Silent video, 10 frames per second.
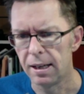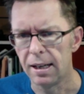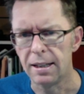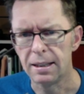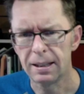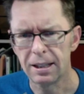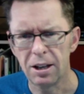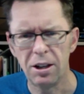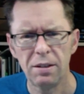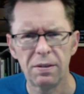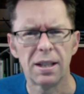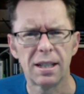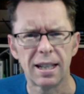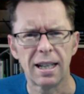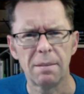is kind of the
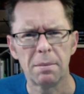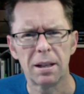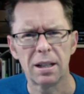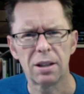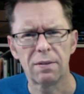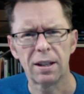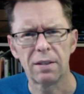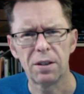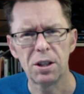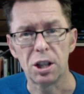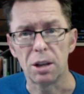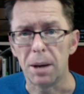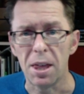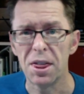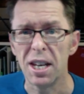same as I found the first time,
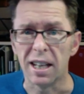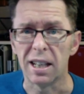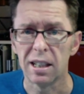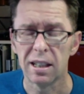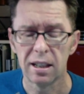I think.